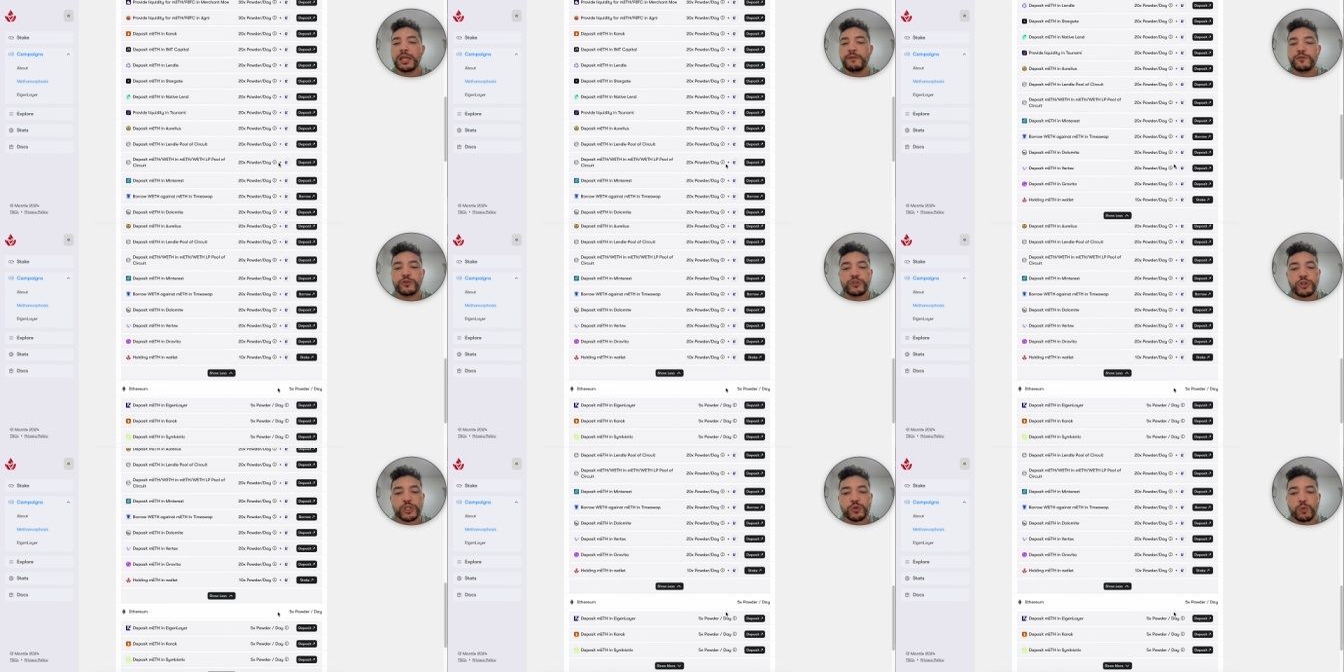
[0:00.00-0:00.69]
If you
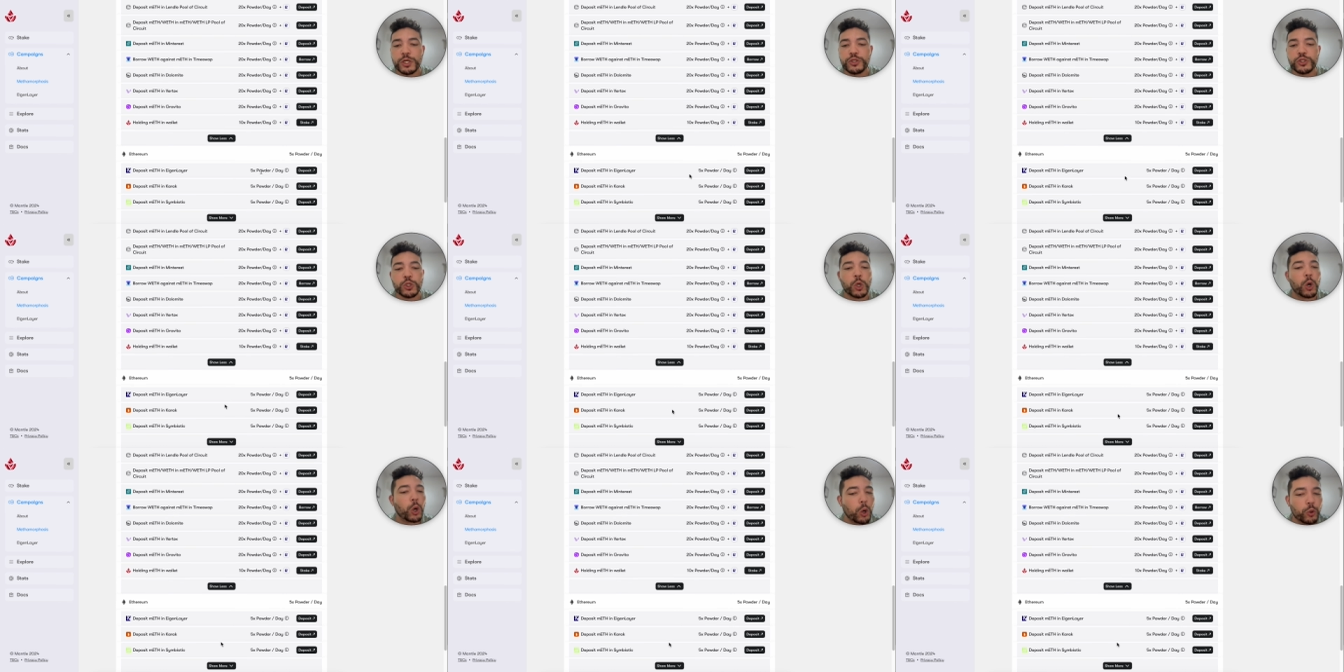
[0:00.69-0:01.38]
just want to
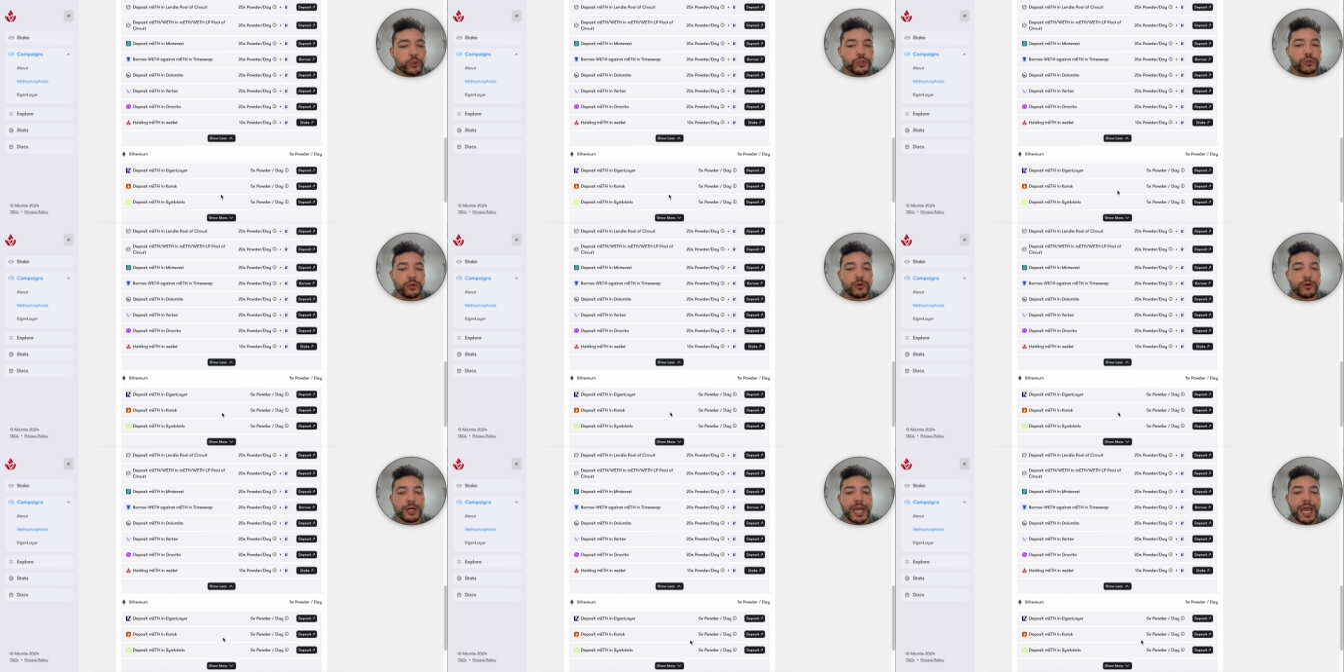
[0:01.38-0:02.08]
hold
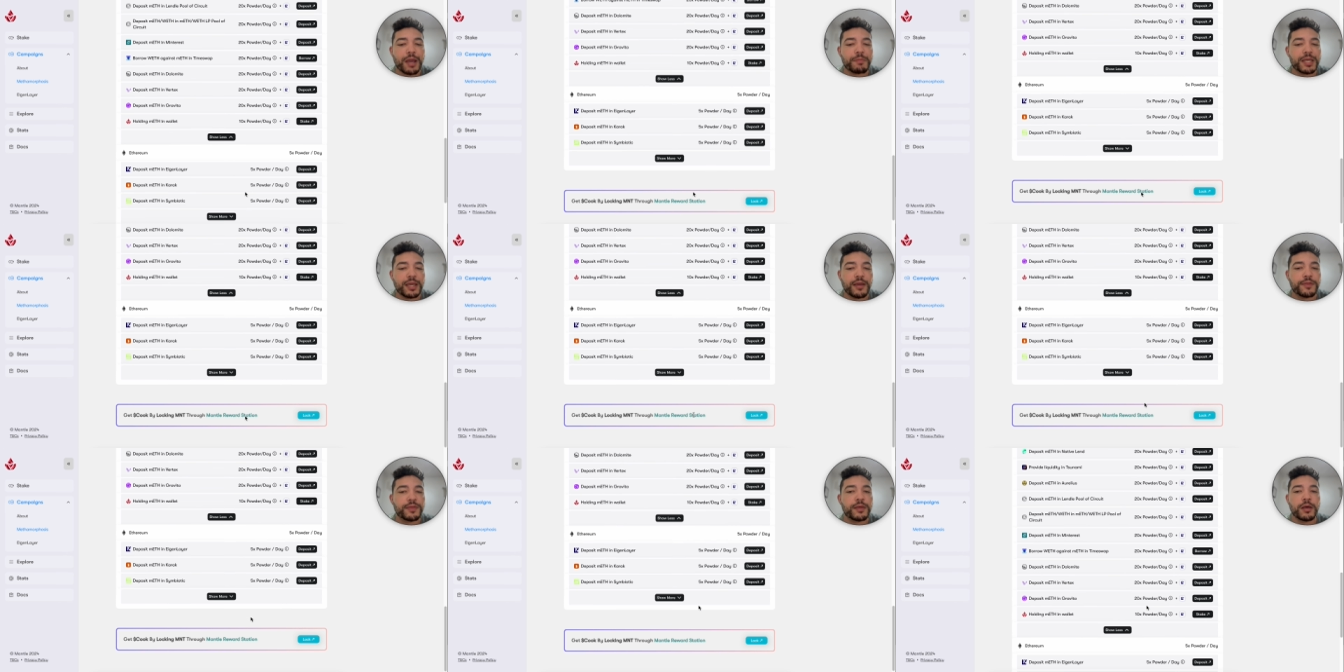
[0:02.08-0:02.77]
your
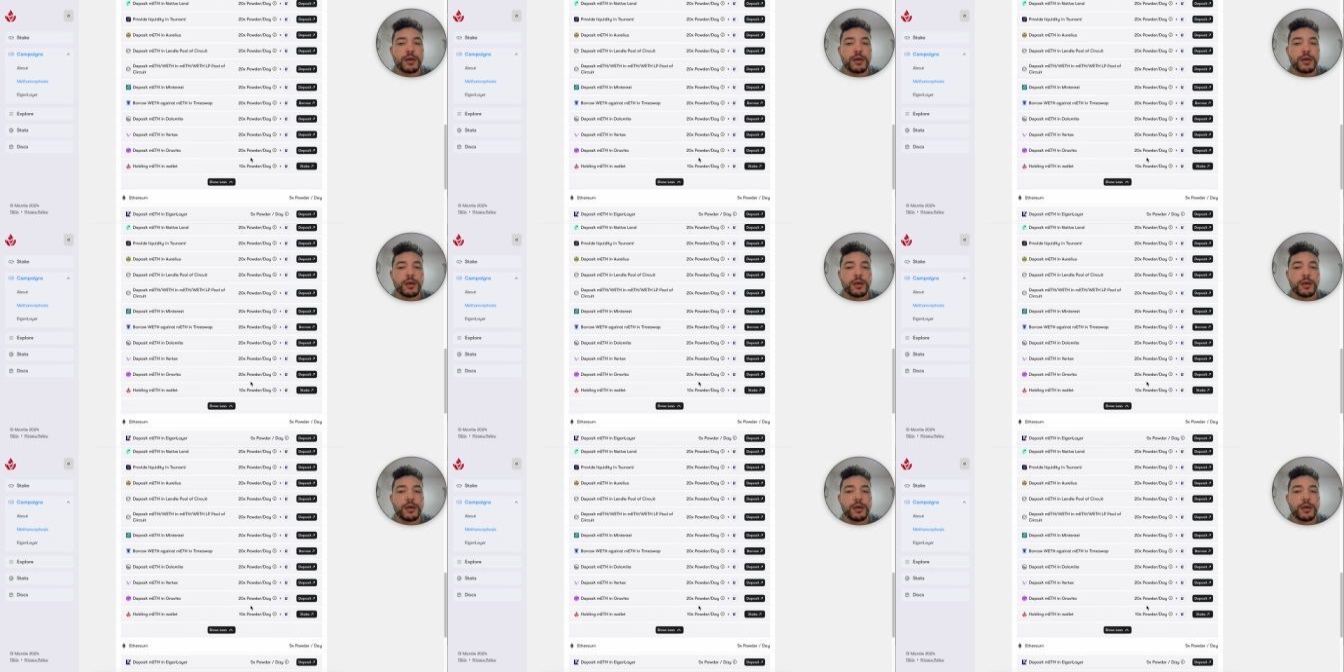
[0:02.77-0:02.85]
METH